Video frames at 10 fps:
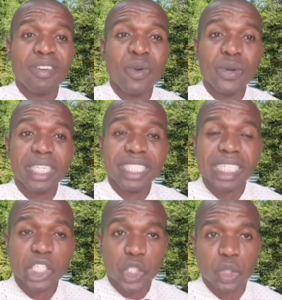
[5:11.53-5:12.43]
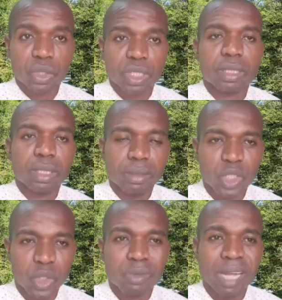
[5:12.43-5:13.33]
holding this church
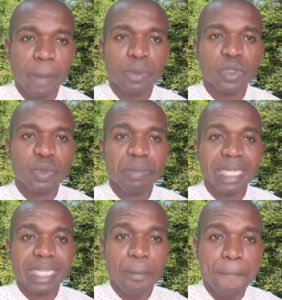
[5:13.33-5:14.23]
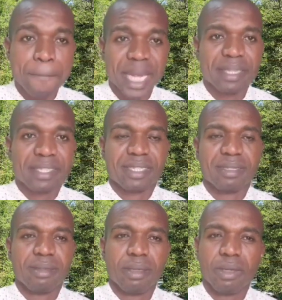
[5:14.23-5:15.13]
should happen to be the best,